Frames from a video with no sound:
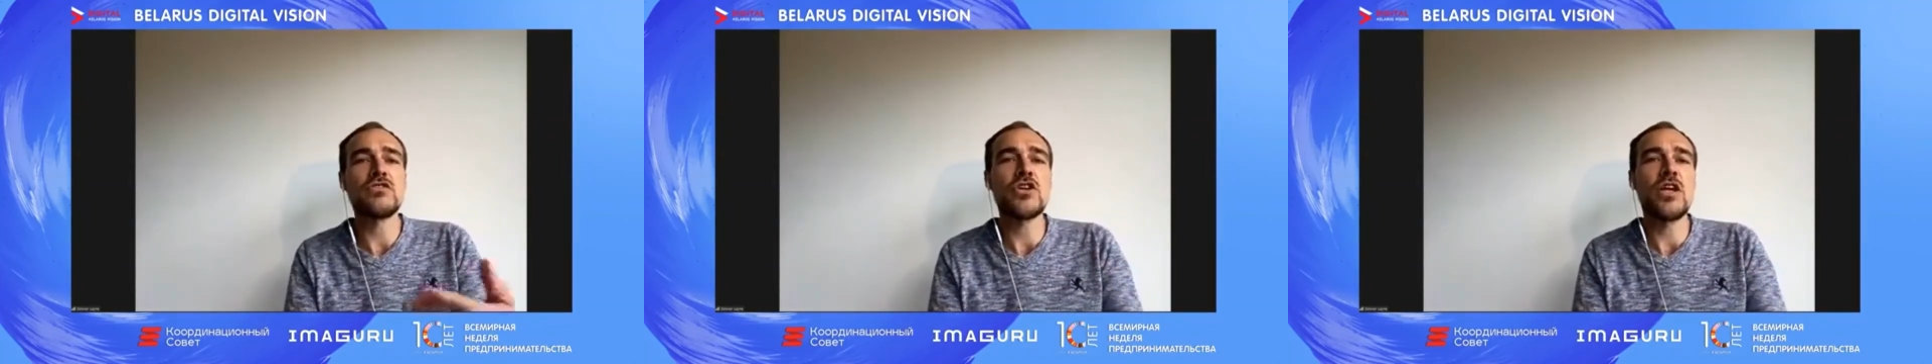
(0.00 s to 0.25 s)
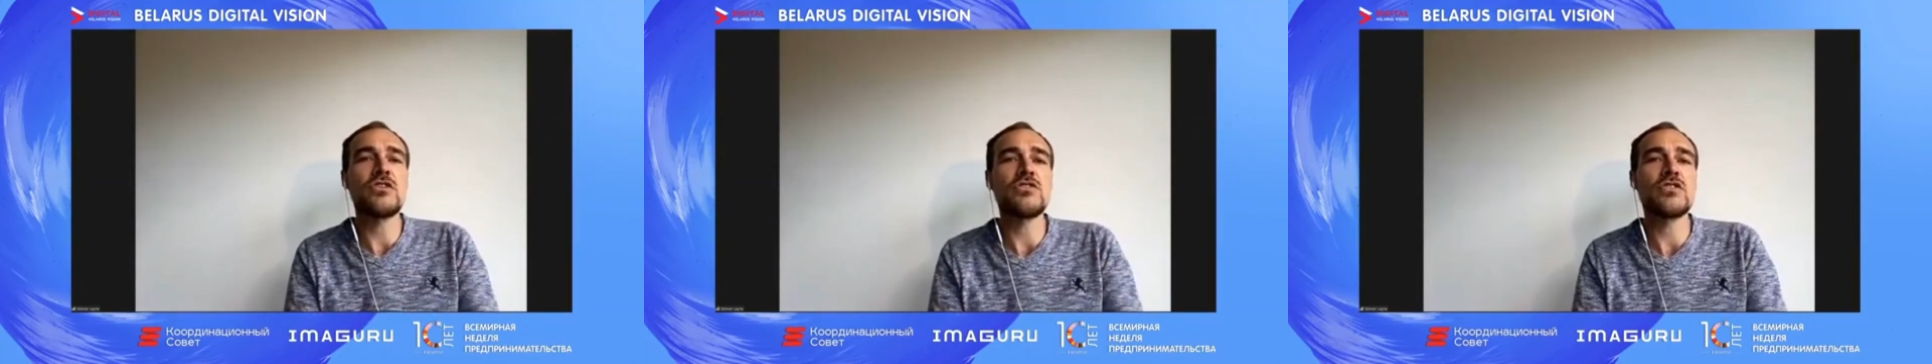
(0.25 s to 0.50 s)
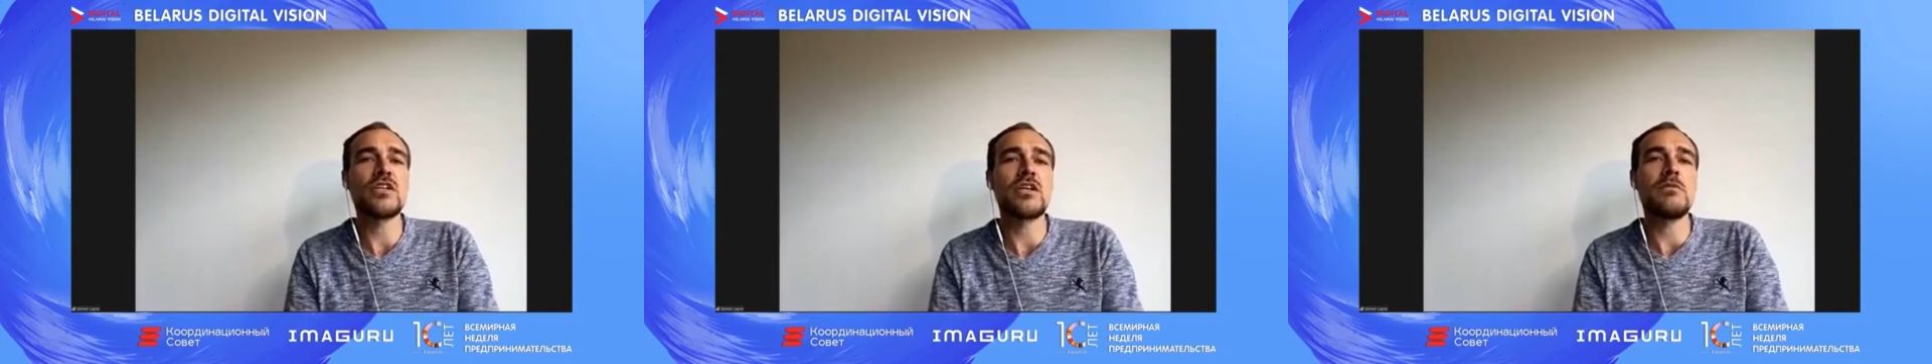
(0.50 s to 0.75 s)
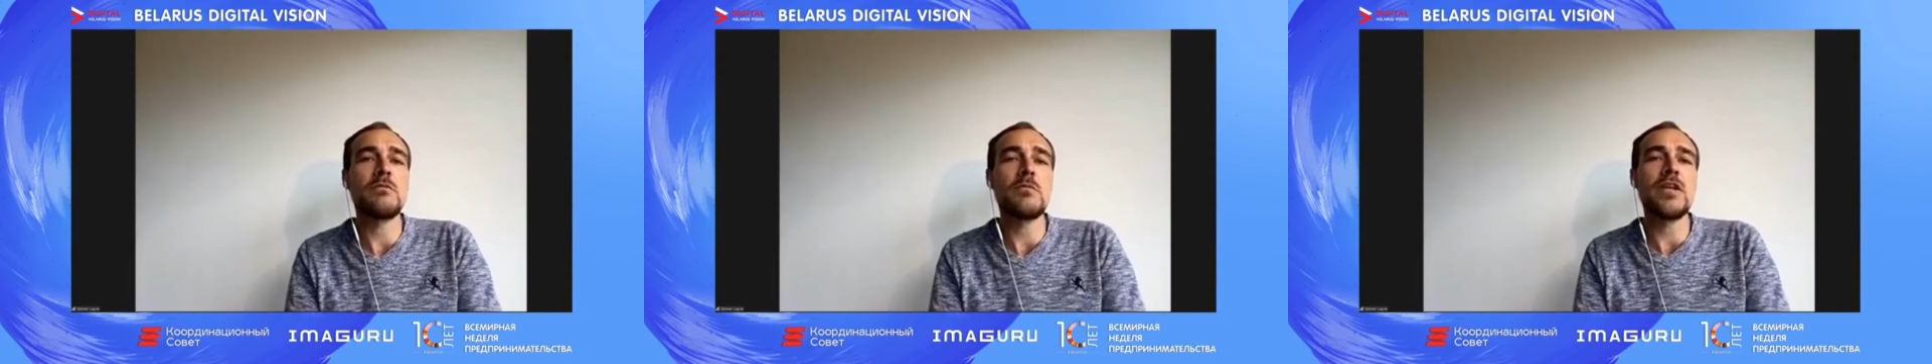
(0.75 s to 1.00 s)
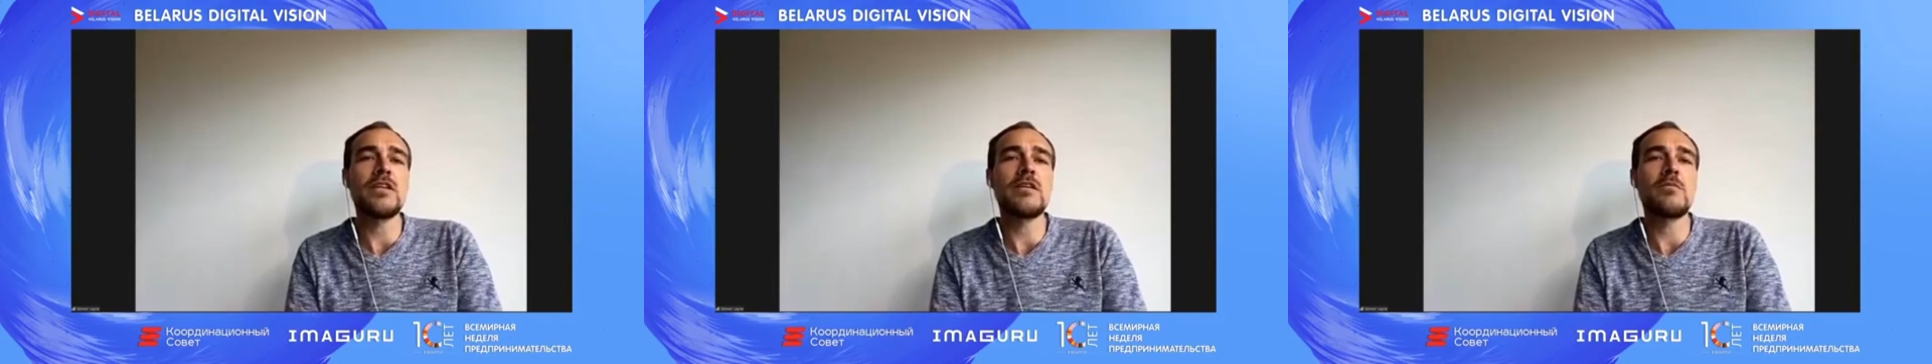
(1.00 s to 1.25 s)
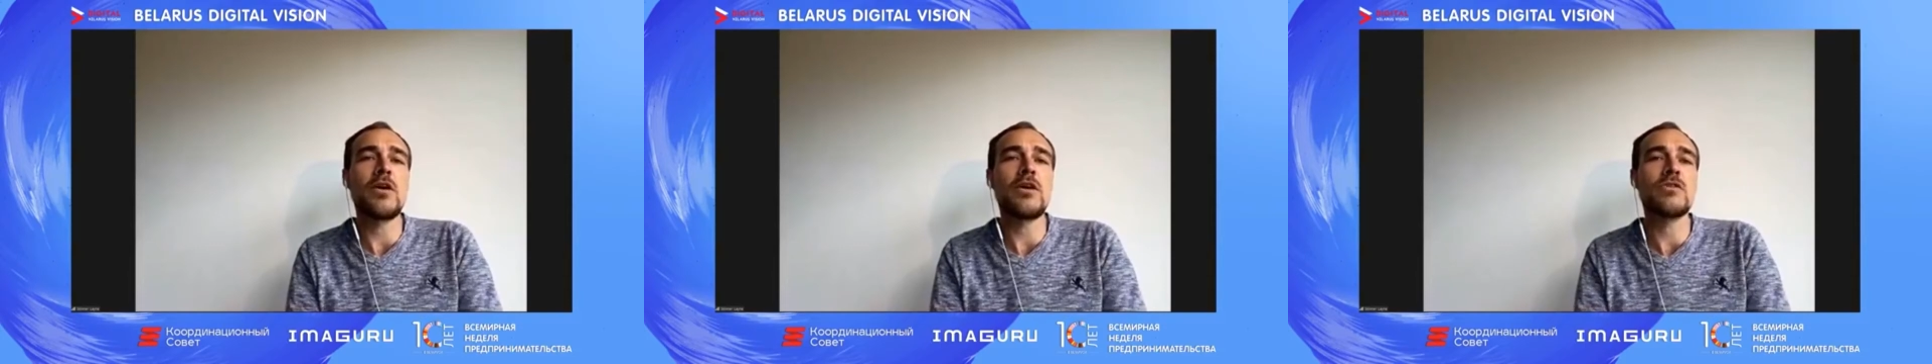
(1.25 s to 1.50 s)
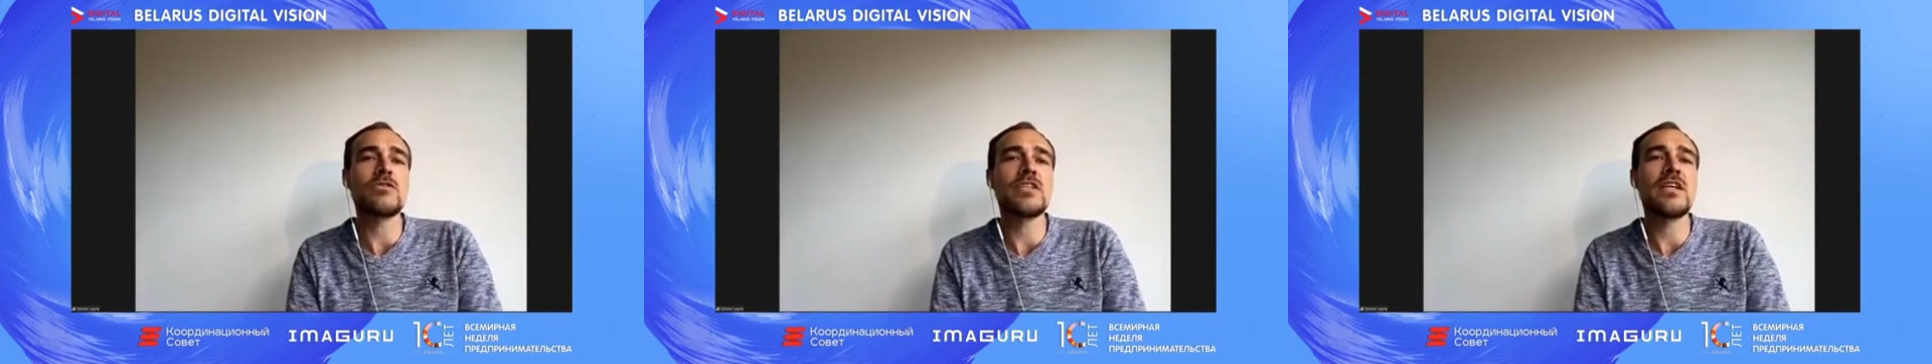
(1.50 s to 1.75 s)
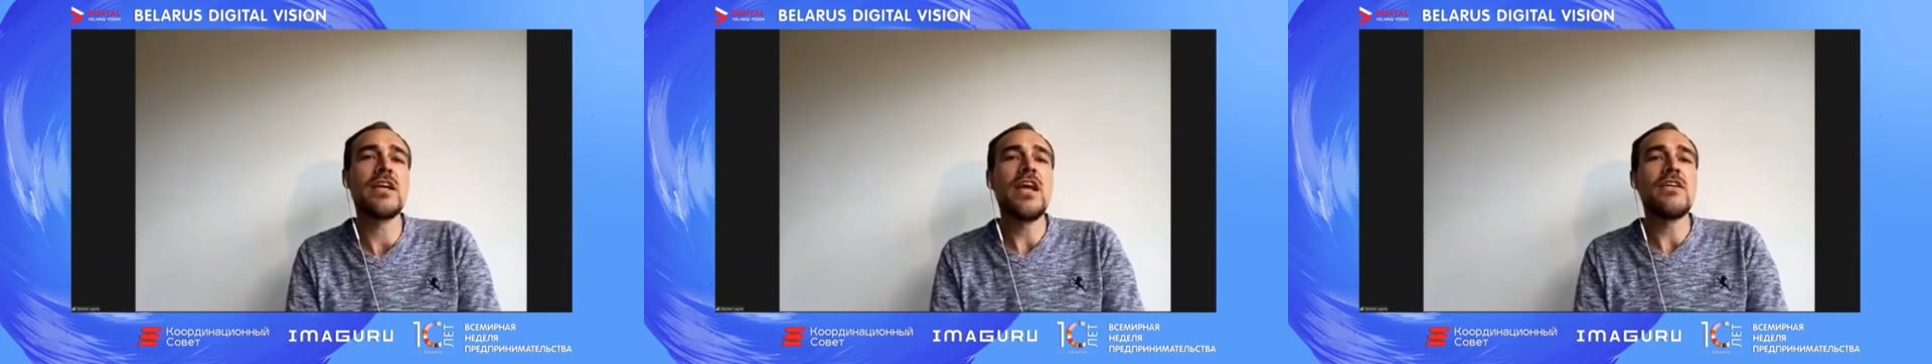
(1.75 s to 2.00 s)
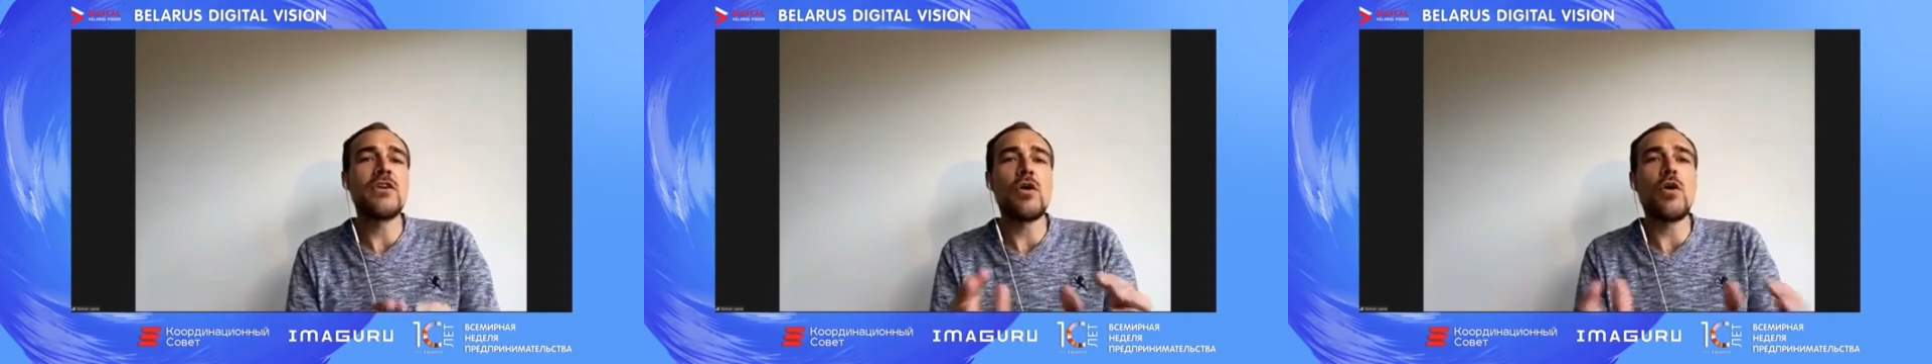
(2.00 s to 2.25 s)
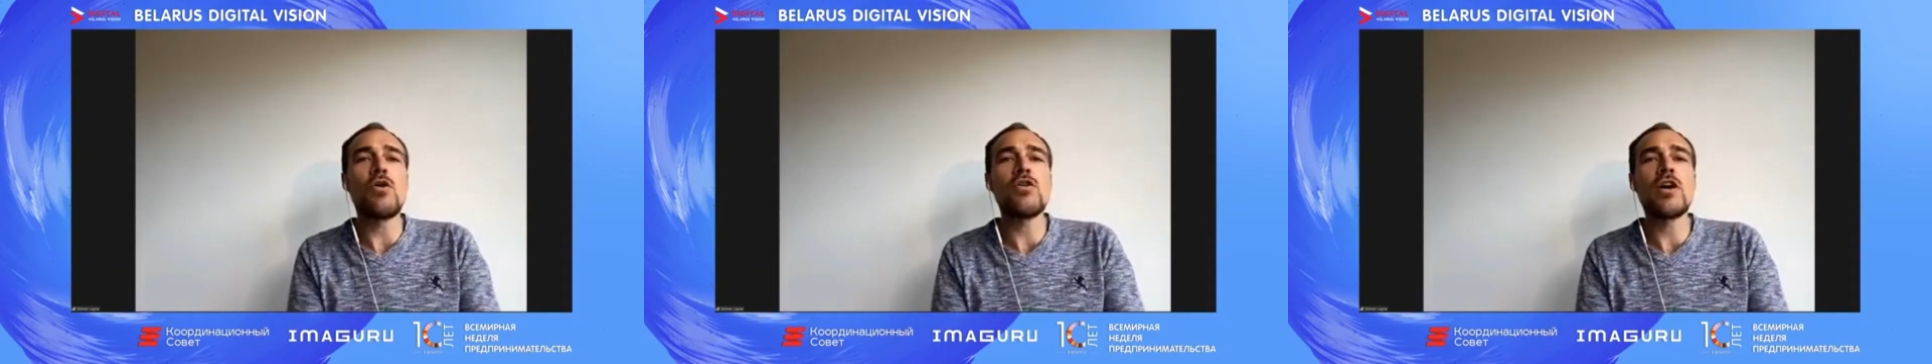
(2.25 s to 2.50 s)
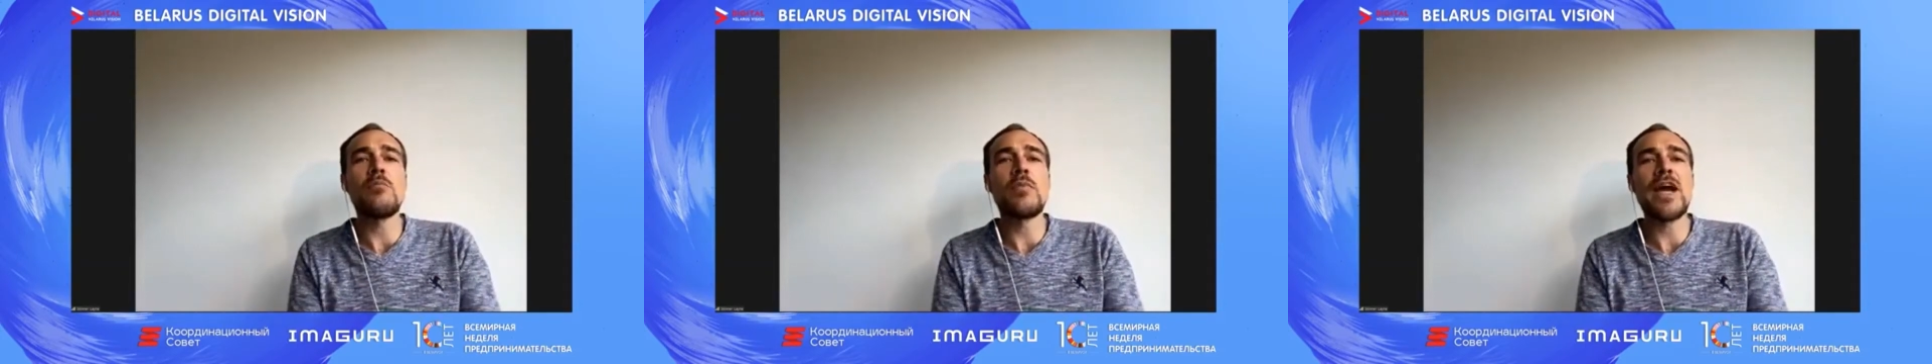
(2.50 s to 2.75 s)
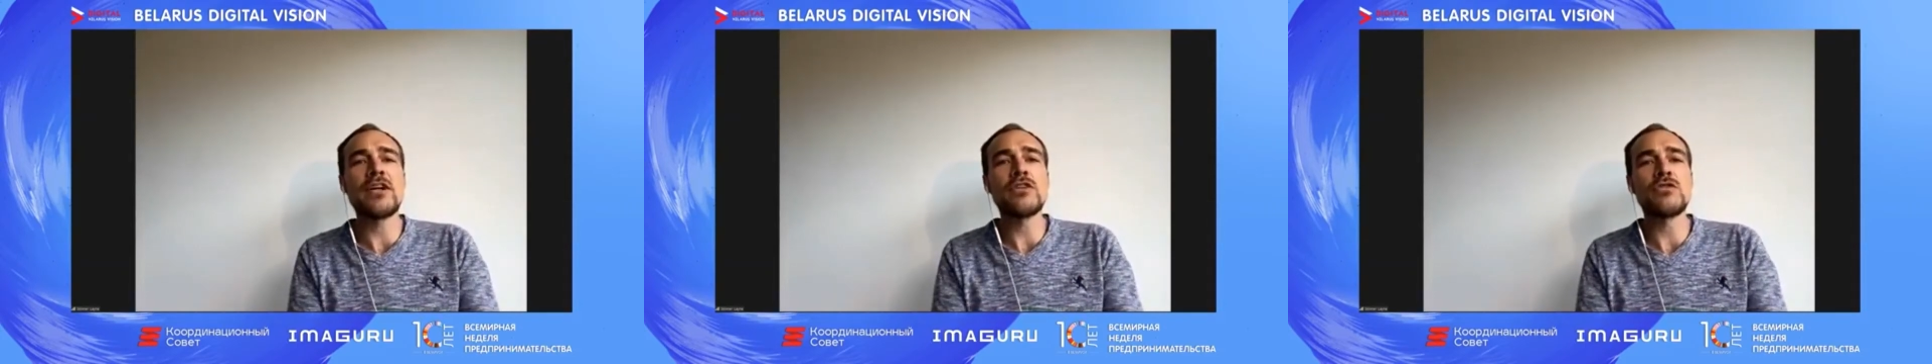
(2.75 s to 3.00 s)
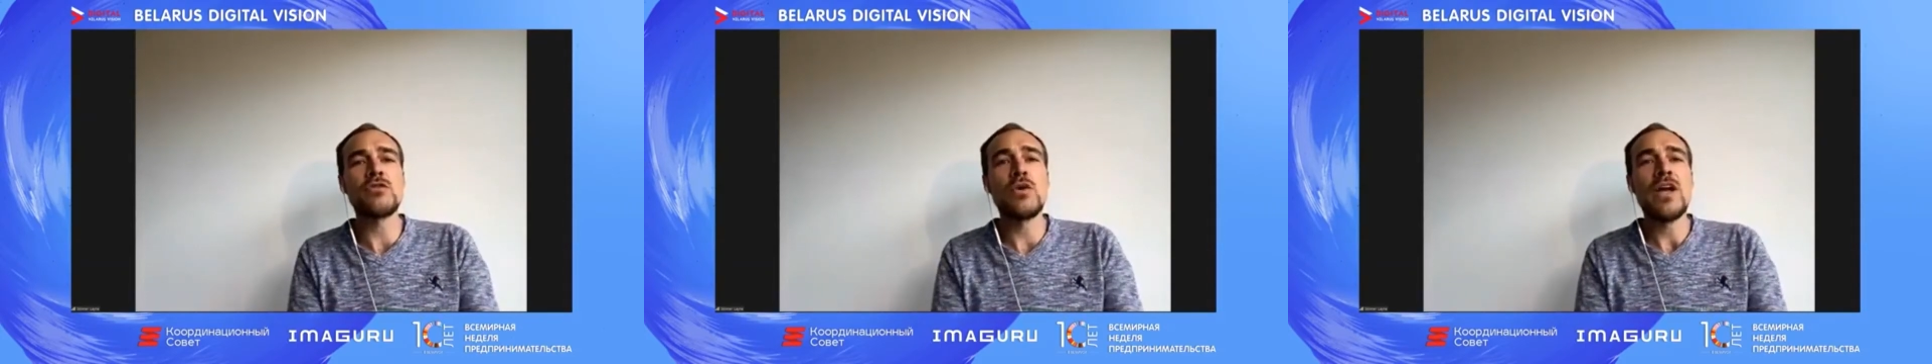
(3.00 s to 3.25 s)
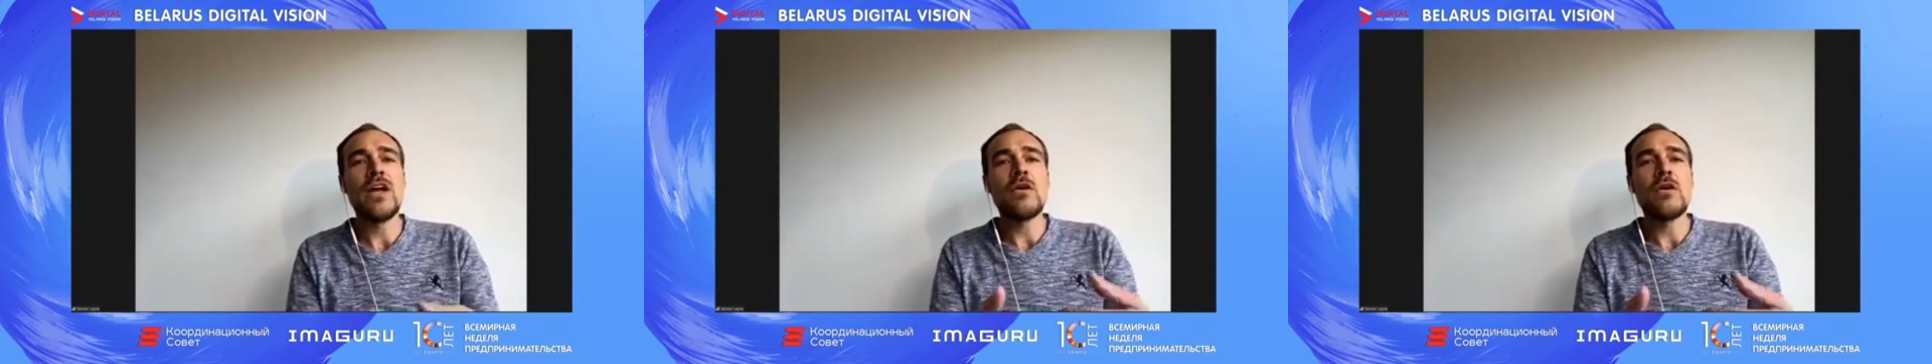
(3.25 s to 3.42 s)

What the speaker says: changes that could be made to democracy, they all come back to,